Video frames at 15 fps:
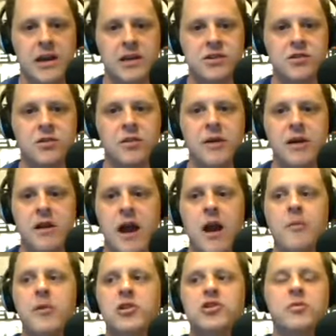And so no matter how
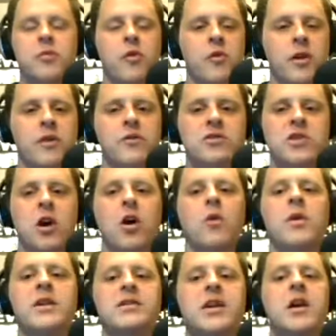much you pour in, there's
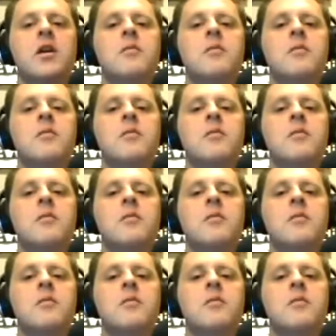always